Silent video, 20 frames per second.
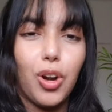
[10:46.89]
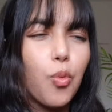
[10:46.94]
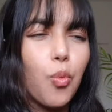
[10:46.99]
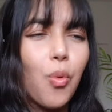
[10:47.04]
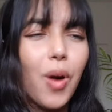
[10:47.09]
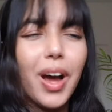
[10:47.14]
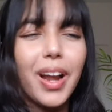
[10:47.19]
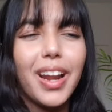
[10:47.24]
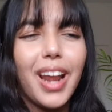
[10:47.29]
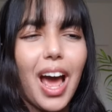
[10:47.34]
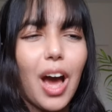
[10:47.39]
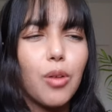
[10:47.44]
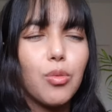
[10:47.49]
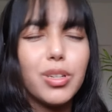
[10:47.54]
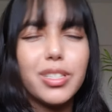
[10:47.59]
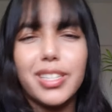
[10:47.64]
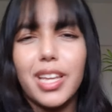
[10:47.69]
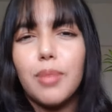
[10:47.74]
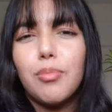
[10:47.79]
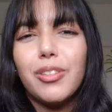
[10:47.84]
what I
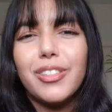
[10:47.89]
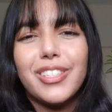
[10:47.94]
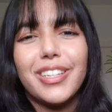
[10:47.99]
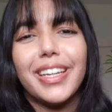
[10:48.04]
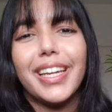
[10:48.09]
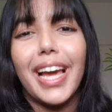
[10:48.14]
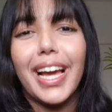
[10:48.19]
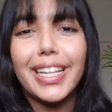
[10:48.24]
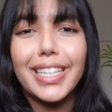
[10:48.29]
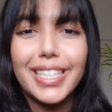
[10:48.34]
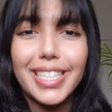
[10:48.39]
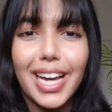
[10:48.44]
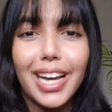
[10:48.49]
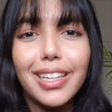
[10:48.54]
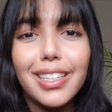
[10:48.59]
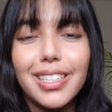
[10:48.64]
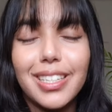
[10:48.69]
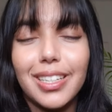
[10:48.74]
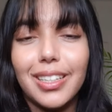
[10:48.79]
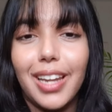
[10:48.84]
was able to get
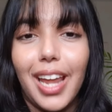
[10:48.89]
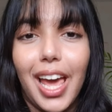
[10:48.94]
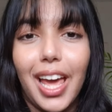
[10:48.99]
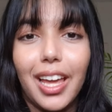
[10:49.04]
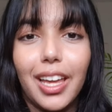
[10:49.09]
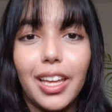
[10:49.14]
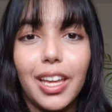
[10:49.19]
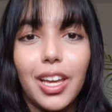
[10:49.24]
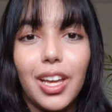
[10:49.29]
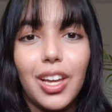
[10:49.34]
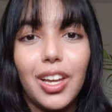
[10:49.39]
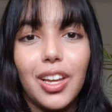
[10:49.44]
done today